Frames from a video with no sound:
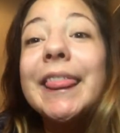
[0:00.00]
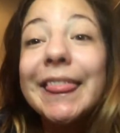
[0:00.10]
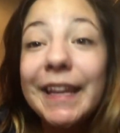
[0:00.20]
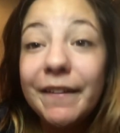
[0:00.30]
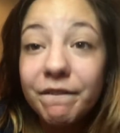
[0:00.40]

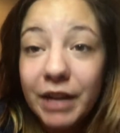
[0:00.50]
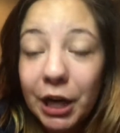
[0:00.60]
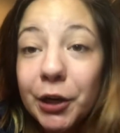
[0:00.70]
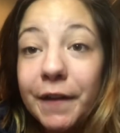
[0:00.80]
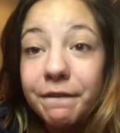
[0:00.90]
The
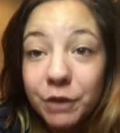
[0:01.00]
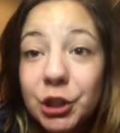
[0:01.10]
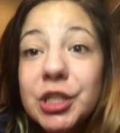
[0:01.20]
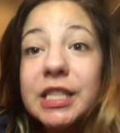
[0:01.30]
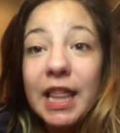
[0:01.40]
very
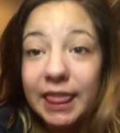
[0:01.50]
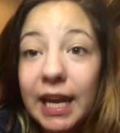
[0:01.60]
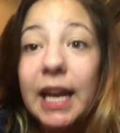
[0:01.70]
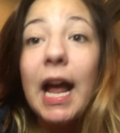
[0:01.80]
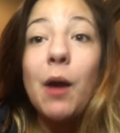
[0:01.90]
first
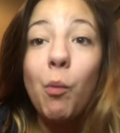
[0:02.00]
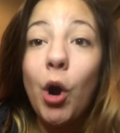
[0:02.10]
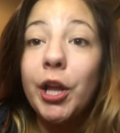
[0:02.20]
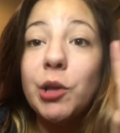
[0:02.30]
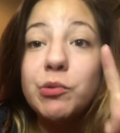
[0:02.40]
thing I
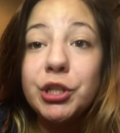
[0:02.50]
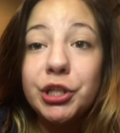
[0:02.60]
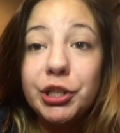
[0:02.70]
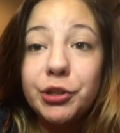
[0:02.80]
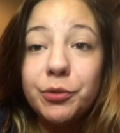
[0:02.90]
want you to
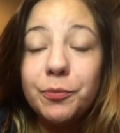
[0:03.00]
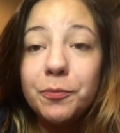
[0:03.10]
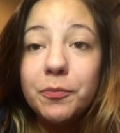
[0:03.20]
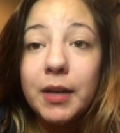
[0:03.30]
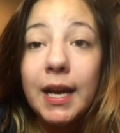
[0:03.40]
do
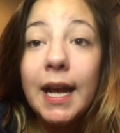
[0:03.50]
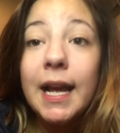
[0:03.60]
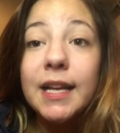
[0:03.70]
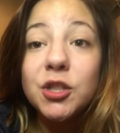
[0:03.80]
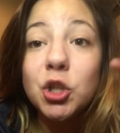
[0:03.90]

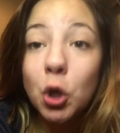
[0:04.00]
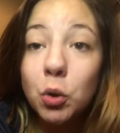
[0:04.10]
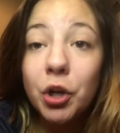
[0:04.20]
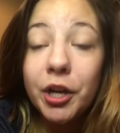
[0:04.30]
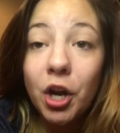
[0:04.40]
is go
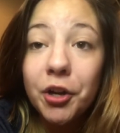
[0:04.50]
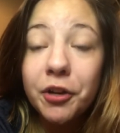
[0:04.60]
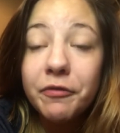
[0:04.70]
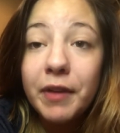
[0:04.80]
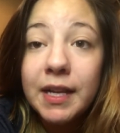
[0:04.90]
look at all
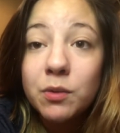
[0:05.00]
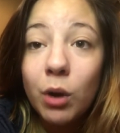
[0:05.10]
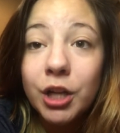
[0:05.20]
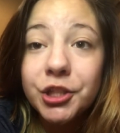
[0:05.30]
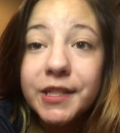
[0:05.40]
your face
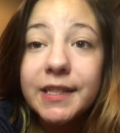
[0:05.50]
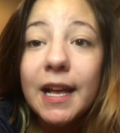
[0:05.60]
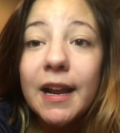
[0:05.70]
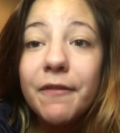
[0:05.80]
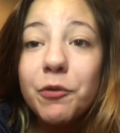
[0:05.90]
washes,
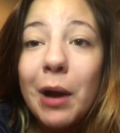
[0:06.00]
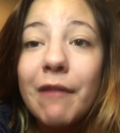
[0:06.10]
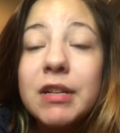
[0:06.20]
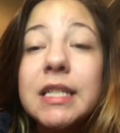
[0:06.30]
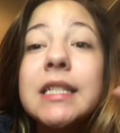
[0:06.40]
and if you
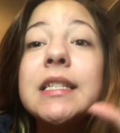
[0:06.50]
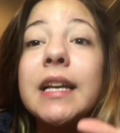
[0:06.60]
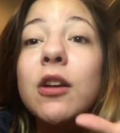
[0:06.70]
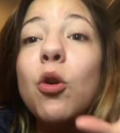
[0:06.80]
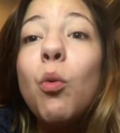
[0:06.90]
have a
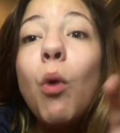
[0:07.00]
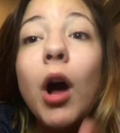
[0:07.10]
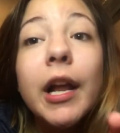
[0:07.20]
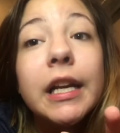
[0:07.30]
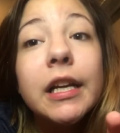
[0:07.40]
single
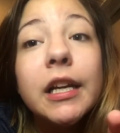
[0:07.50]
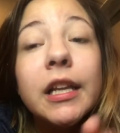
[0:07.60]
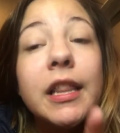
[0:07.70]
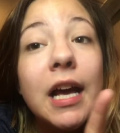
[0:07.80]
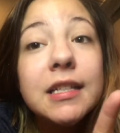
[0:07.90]
one
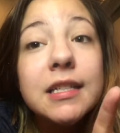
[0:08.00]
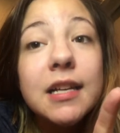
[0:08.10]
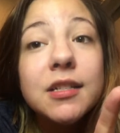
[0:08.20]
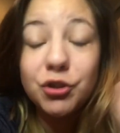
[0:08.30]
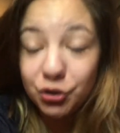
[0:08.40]
that
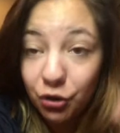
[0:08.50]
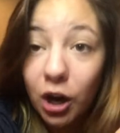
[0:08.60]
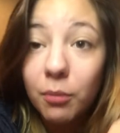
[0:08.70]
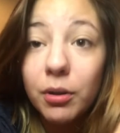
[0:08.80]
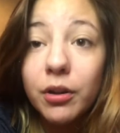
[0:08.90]
says
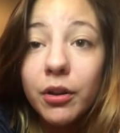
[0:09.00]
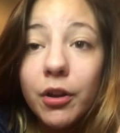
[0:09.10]
scrub,